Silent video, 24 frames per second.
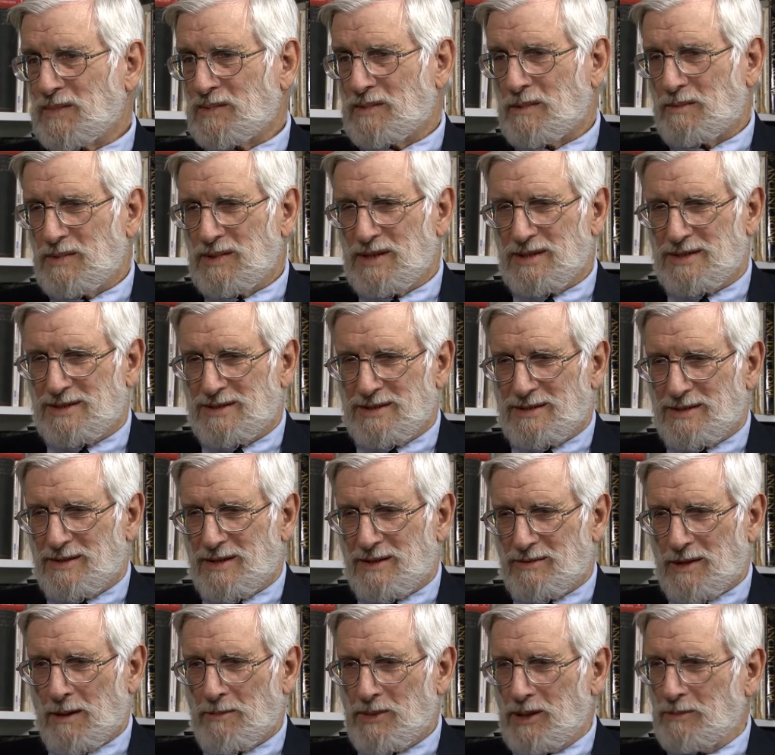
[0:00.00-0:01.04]

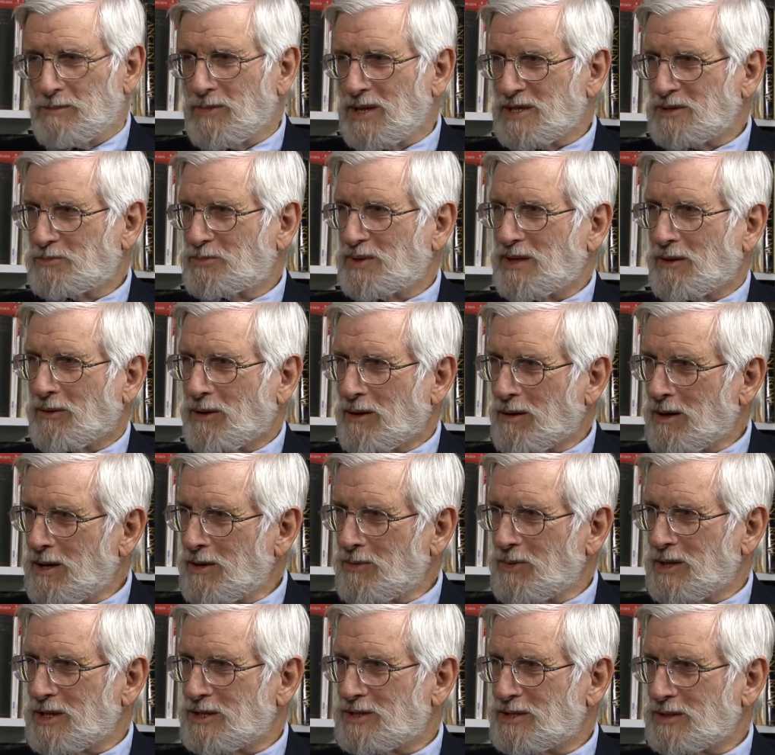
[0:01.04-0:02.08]
it must be
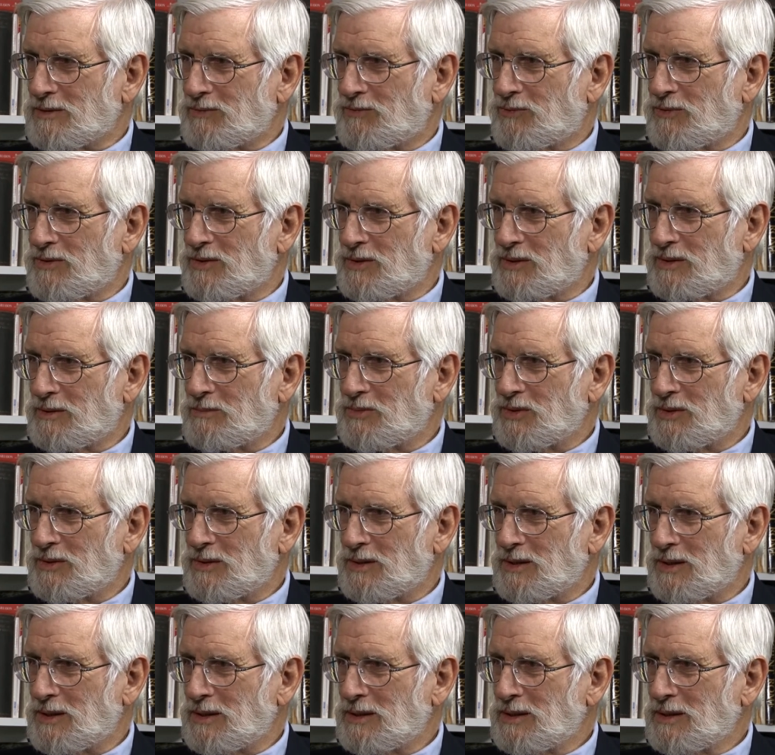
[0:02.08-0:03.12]
heart-wrenching for the
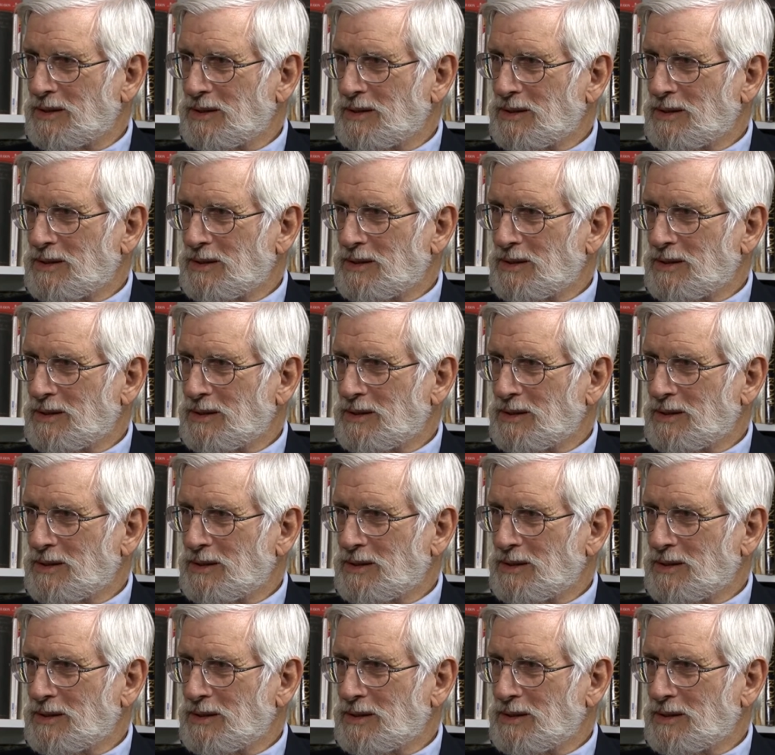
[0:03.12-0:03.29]
community.